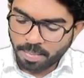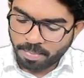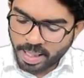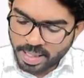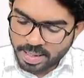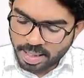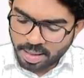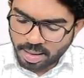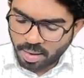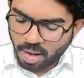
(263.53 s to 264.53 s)

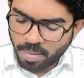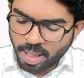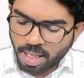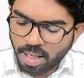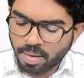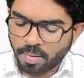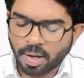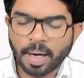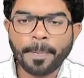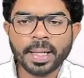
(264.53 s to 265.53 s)
Medicine, normally
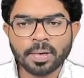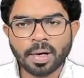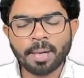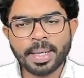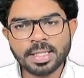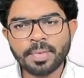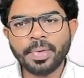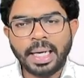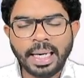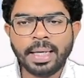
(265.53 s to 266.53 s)
oral path, oral medicine
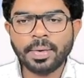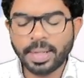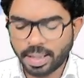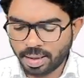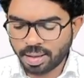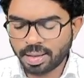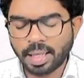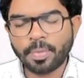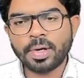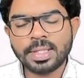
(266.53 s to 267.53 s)
we read together.
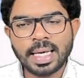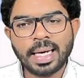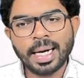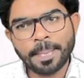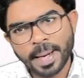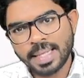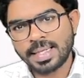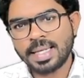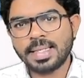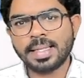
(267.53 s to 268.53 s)
I want to segregate
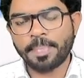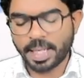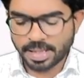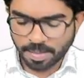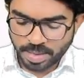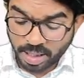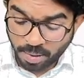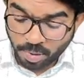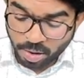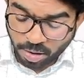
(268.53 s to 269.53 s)
medicine as a separate subject. I
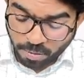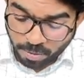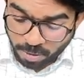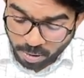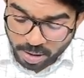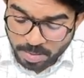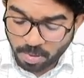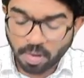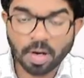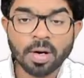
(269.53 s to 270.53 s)
want you to focus
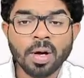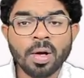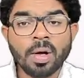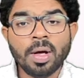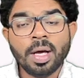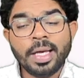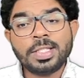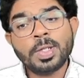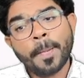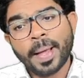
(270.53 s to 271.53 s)
more on
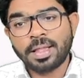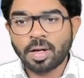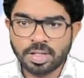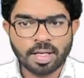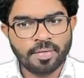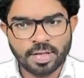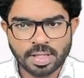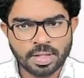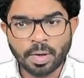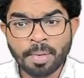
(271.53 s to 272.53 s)
histopathological
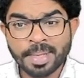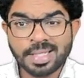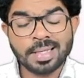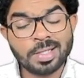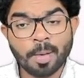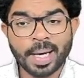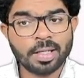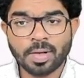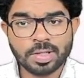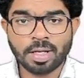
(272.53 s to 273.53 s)
features. Don't miss
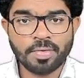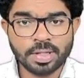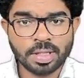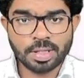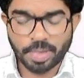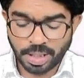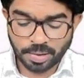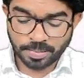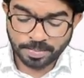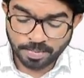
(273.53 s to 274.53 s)
histopathological features.
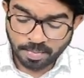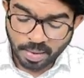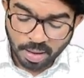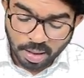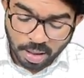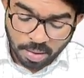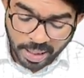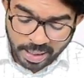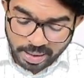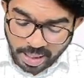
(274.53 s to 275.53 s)
22.
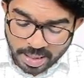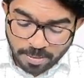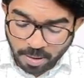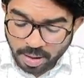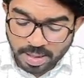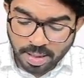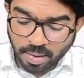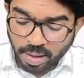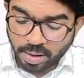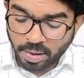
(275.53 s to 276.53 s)
23 is forensic
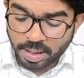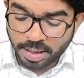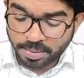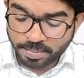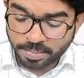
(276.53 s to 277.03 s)
odontology.